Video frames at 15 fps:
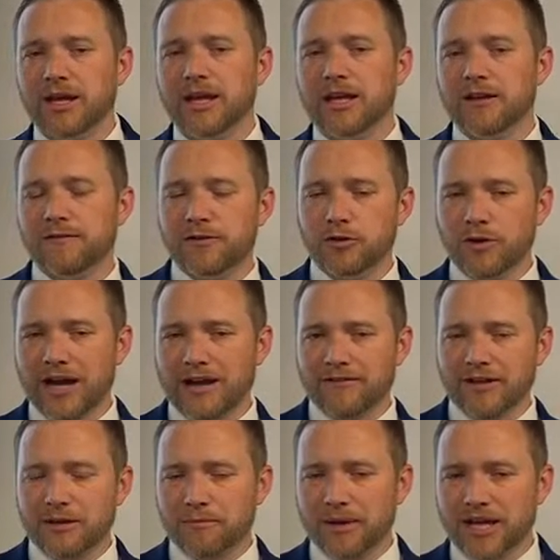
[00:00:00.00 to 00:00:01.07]
If you have
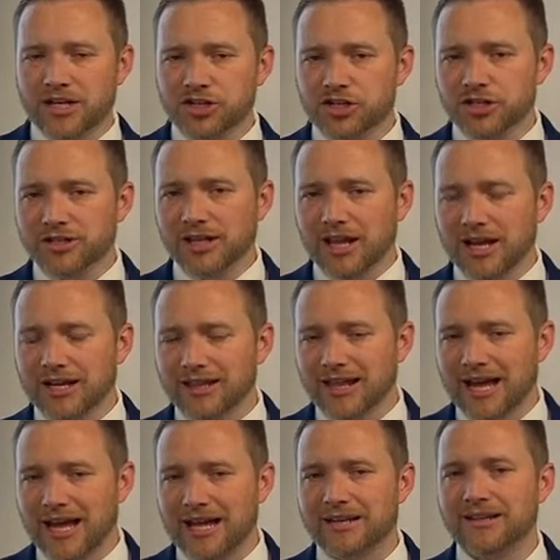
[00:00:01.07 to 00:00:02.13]
a pension like
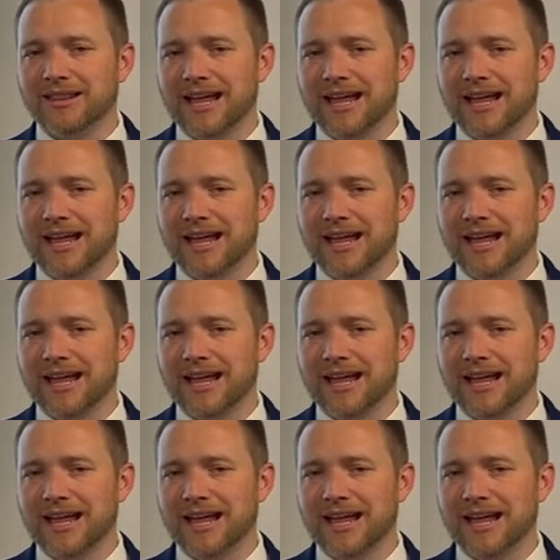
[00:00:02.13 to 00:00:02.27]
that,